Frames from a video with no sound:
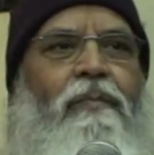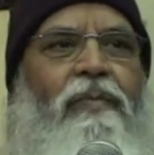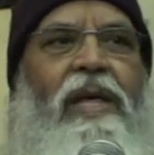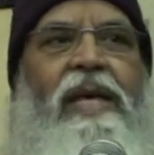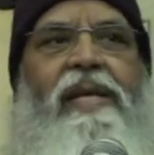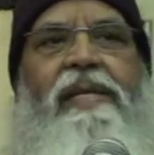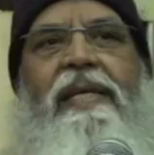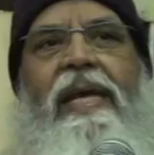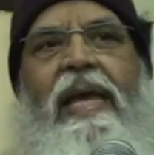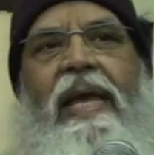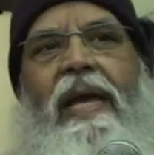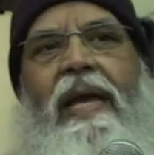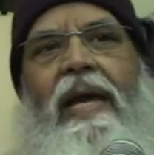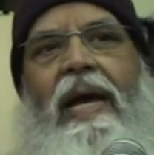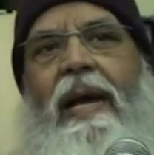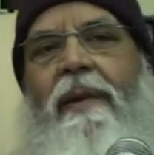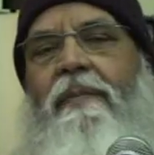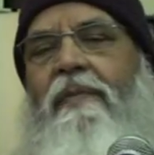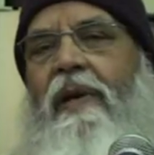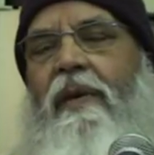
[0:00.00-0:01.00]
They say,
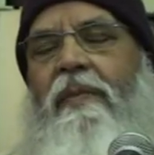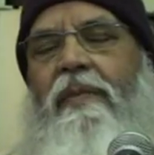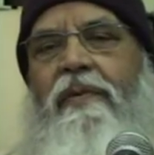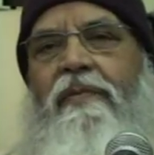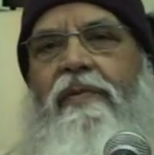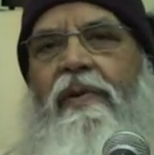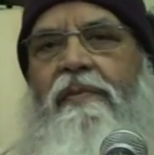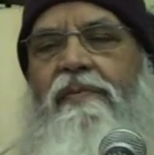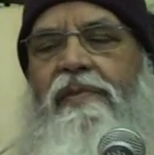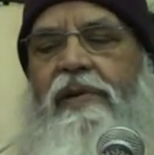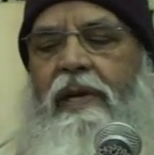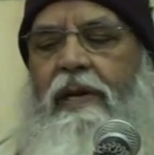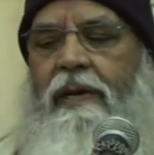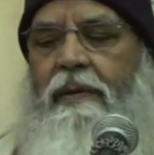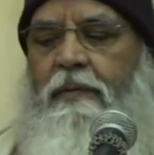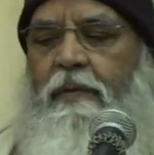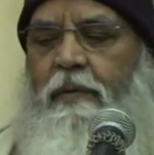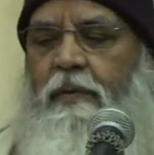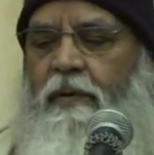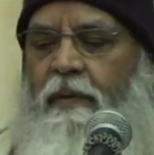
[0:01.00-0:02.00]
I am coming from
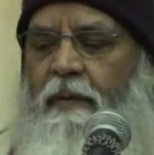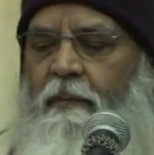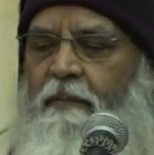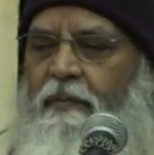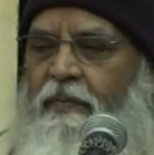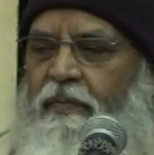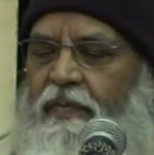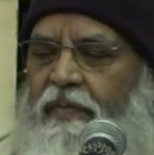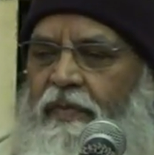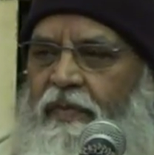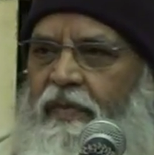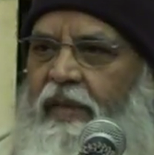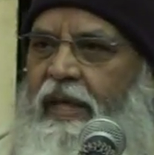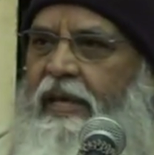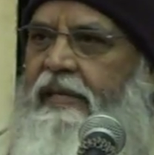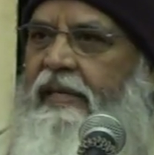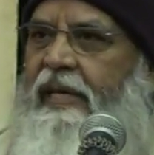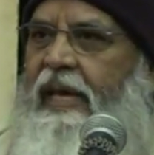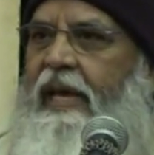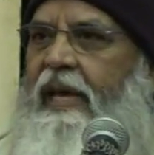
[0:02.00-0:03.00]
Singapore.
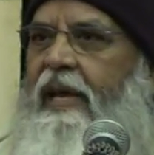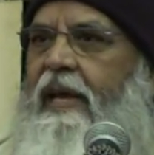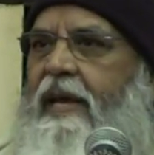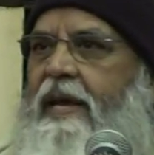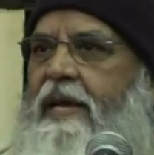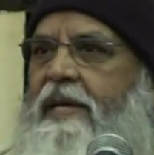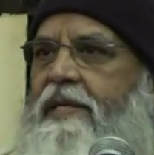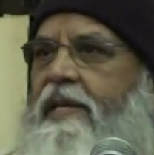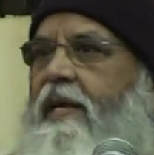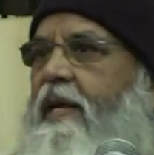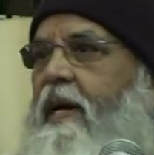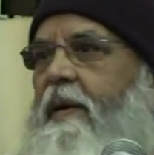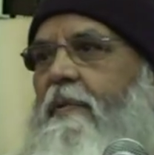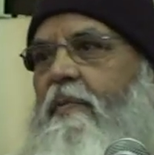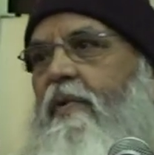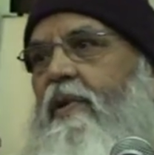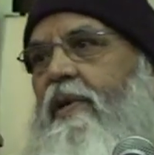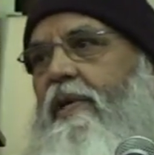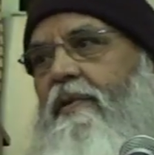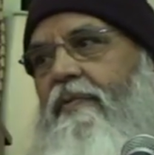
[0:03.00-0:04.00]
They say
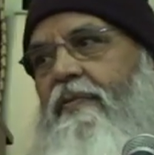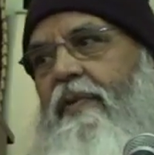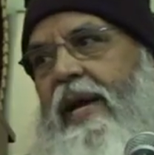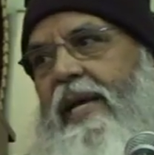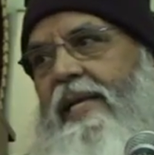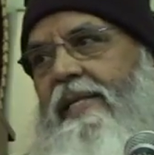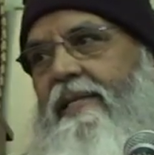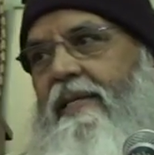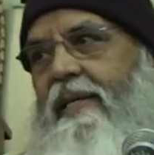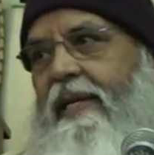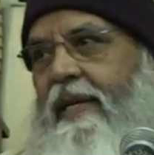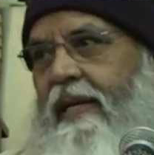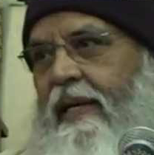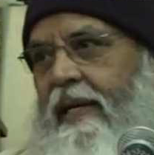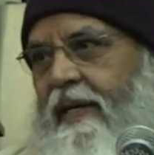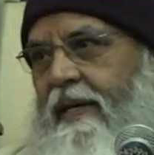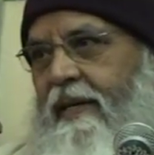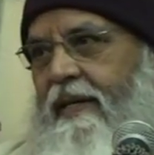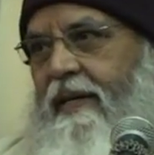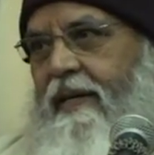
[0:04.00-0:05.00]
Singapore is a fine
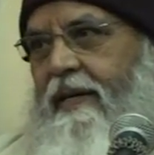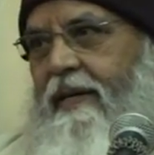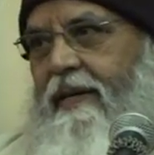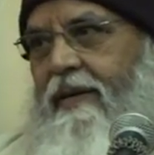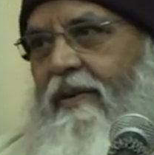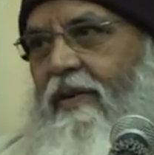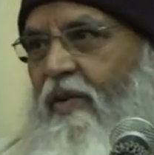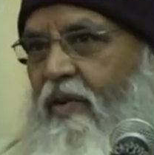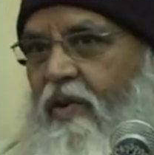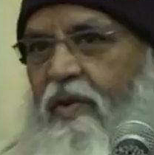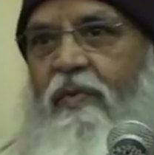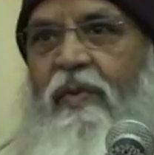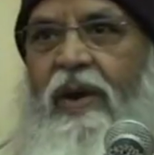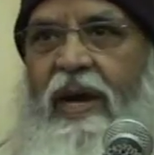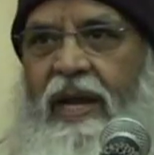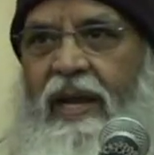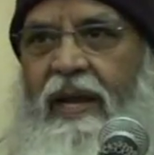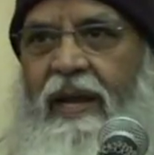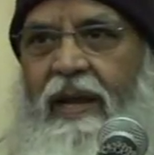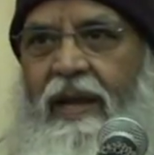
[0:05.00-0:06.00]
city. Do you know
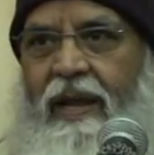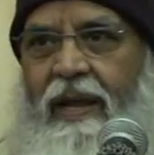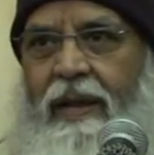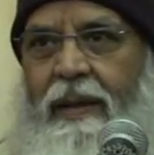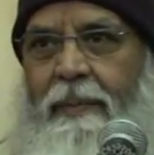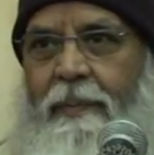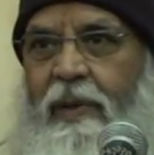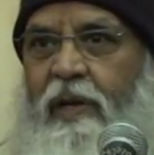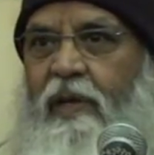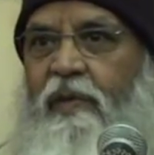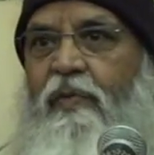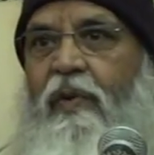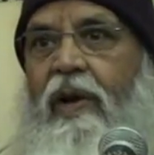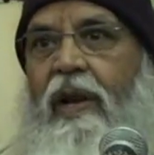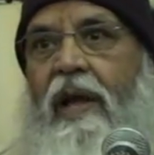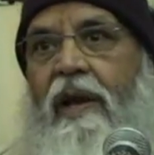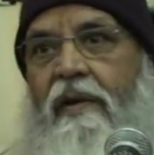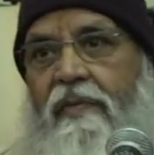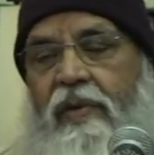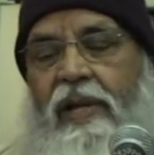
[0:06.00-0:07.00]
why? Because
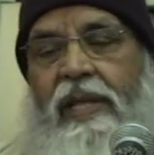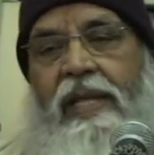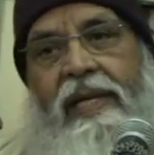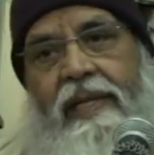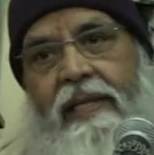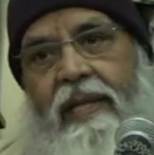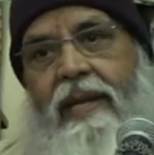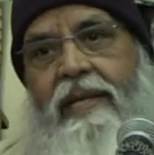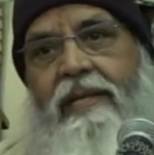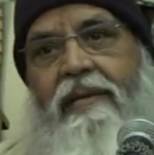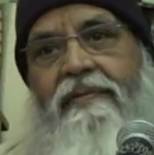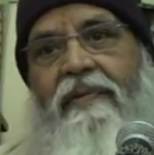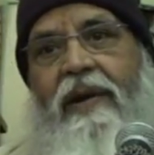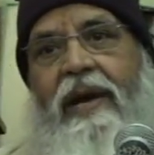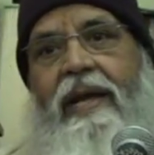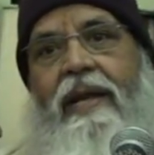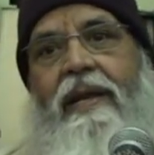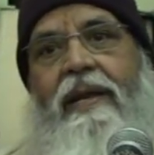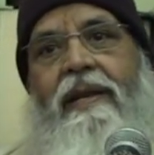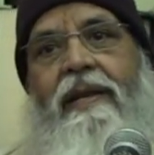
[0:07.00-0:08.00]
for everything there is a
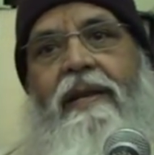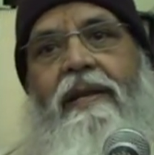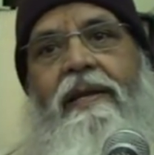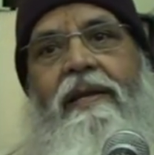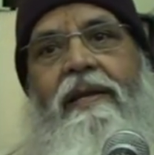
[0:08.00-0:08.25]
fine.